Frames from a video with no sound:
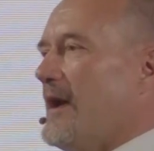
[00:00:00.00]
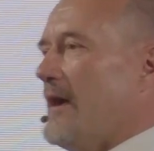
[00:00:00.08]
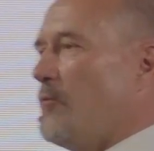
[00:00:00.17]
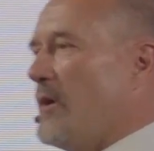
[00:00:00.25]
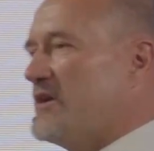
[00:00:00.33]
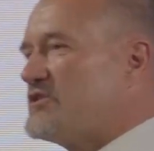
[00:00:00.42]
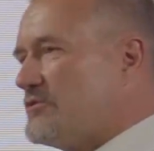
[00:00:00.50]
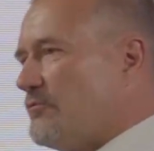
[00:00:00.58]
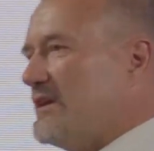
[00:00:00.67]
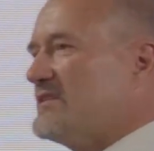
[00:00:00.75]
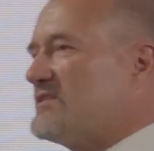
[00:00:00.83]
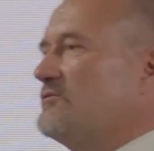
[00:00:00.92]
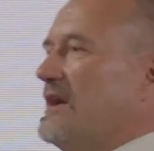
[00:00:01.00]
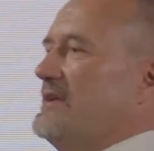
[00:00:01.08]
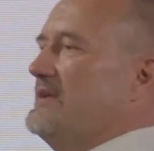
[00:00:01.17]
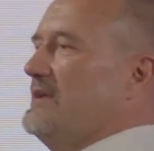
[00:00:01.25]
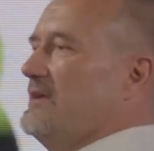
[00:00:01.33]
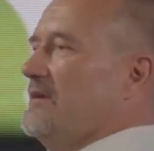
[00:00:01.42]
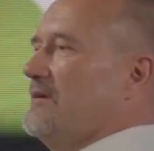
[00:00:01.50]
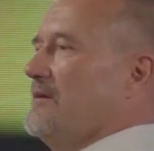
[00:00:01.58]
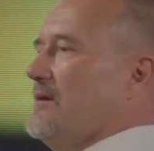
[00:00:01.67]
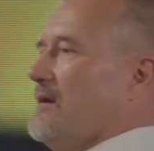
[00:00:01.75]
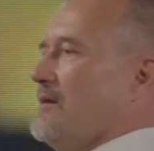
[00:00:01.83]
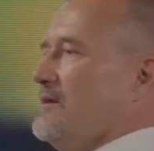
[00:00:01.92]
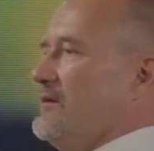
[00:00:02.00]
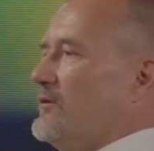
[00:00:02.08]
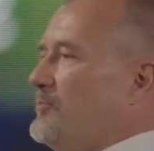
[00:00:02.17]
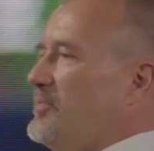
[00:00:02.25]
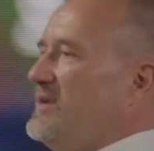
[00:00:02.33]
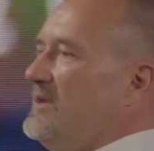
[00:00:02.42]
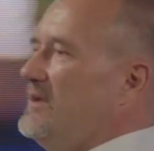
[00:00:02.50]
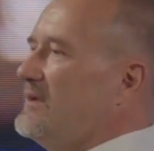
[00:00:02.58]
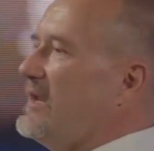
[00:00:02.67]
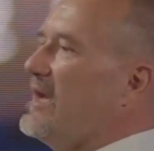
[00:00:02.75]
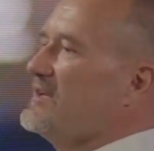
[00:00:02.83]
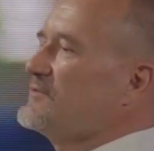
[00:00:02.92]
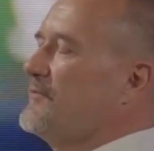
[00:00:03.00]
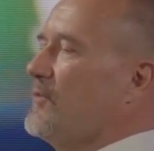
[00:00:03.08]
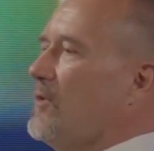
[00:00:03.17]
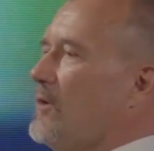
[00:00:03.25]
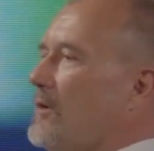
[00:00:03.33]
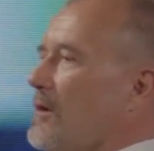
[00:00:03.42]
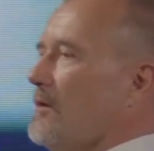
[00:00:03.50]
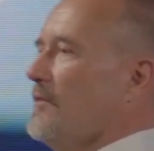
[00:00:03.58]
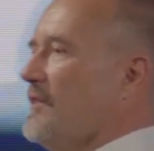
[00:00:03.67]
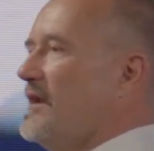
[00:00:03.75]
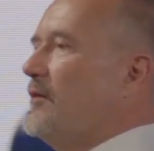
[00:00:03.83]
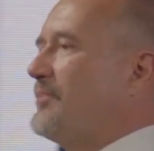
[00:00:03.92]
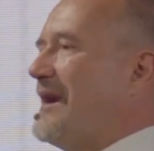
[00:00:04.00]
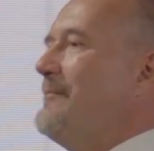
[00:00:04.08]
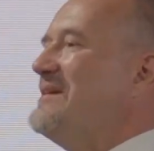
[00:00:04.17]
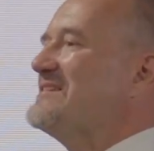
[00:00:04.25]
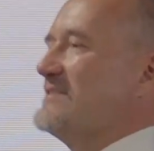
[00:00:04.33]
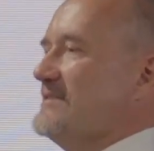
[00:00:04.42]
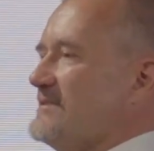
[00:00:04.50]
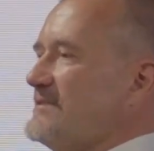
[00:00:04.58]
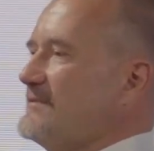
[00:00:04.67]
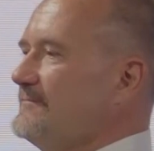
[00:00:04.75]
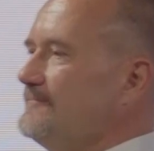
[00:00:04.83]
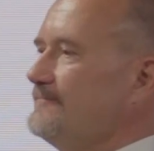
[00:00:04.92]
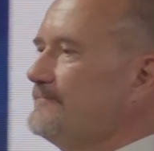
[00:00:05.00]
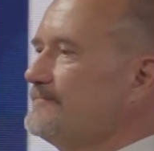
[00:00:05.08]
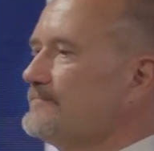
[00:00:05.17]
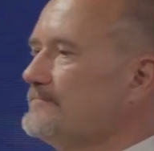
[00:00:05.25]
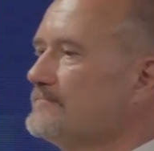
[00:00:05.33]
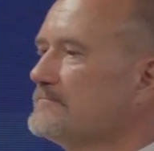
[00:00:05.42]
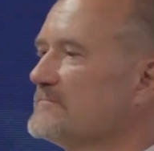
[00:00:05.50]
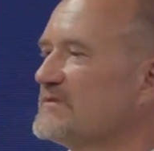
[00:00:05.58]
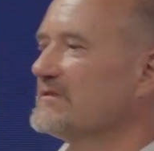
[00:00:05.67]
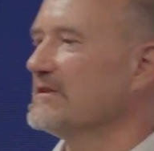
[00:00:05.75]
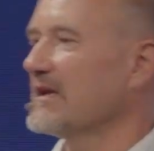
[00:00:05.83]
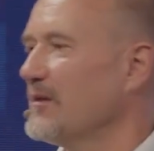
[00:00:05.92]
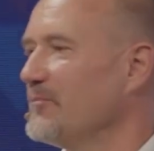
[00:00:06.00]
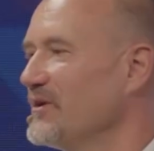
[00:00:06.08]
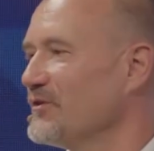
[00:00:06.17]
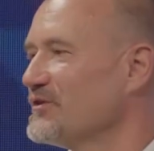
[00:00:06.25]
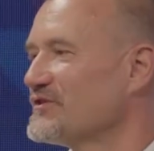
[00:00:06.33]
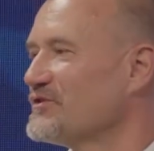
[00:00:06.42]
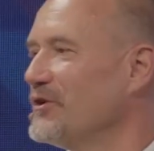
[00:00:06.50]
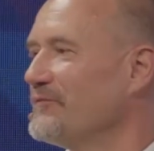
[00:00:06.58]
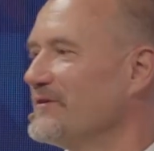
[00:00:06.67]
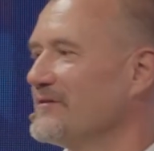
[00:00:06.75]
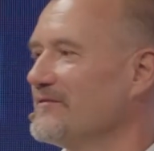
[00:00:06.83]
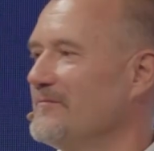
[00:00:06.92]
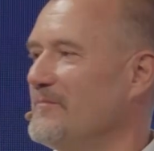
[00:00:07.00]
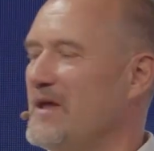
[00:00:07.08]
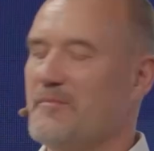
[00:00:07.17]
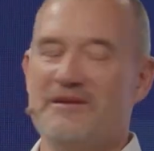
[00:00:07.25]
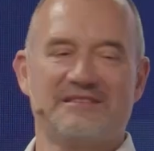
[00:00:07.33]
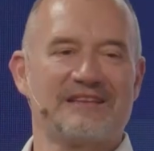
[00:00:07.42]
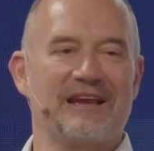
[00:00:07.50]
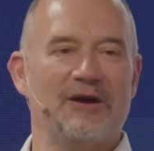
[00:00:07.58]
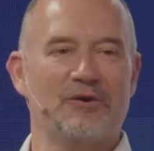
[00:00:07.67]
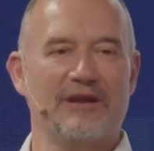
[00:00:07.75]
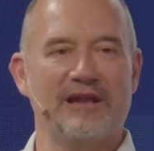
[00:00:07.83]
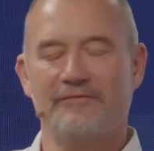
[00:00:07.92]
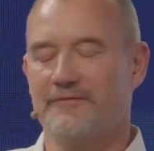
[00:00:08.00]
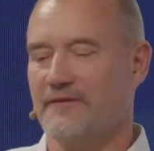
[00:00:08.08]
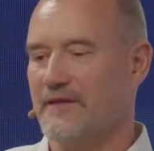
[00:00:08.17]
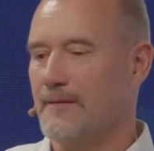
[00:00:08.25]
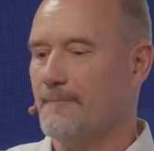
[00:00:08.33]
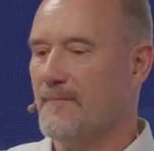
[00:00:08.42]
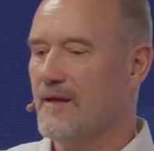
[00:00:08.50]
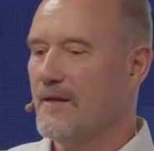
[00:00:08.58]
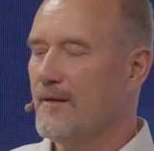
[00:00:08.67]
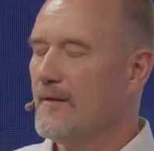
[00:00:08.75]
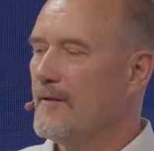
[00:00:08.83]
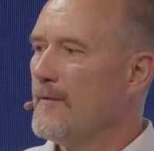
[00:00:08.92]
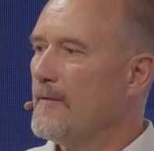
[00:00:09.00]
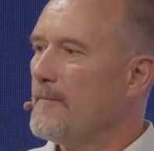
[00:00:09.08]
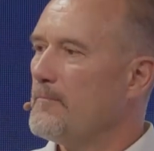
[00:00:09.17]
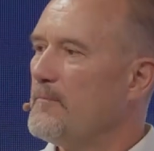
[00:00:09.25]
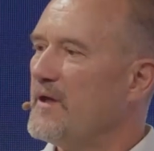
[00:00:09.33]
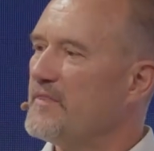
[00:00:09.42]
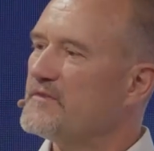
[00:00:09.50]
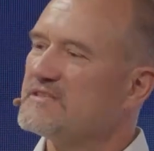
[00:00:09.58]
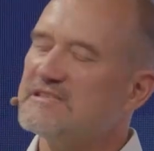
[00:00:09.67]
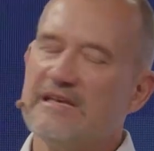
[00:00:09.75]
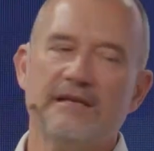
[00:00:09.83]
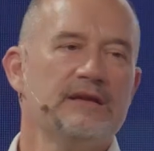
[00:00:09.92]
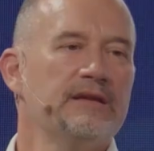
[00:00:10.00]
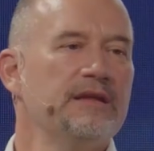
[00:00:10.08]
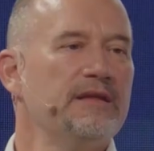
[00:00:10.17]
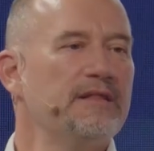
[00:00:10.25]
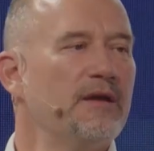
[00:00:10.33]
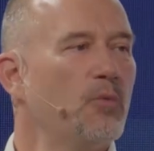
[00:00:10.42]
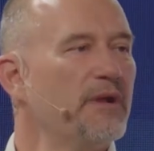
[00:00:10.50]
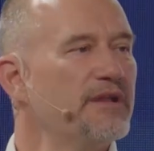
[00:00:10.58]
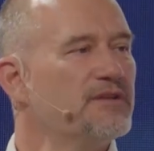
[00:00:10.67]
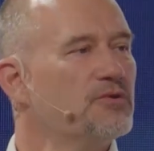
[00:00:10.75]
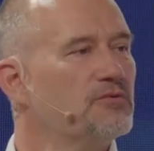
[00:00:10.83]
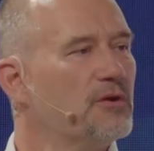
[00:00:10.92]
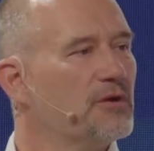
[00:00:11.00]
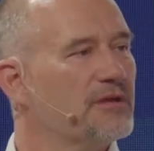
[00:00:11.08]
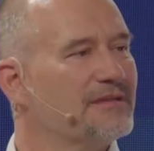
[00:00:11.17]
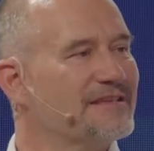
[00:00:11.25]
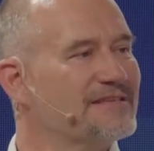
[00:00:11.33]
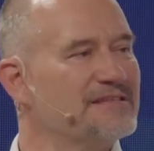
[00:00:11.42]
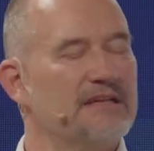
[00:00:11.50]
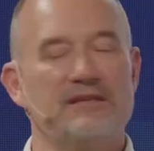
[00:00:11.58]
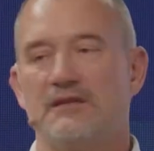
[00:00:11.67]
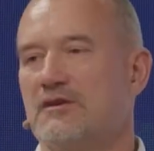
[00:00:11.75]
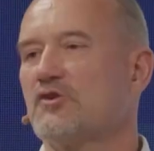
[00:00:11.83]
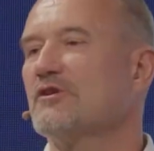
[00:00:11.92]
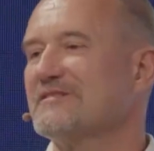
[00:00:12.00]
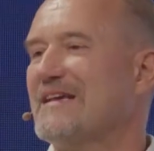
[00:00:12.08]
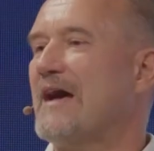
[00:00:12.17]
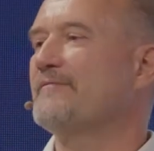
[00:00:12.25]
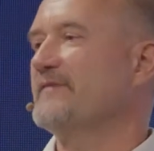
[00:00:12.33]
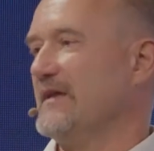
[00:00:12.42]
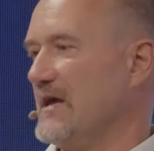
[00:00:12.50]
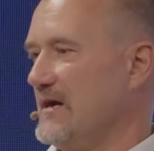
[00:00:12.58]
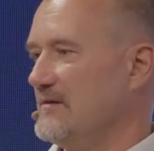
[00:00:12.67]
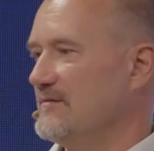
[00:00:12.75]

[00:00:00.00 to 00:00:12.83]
Which was running an ERP and S4 on their premises. Still can be on a server. Maybe it's cloud enough for them. But suddenly they wanted to roll out the standard across Africa.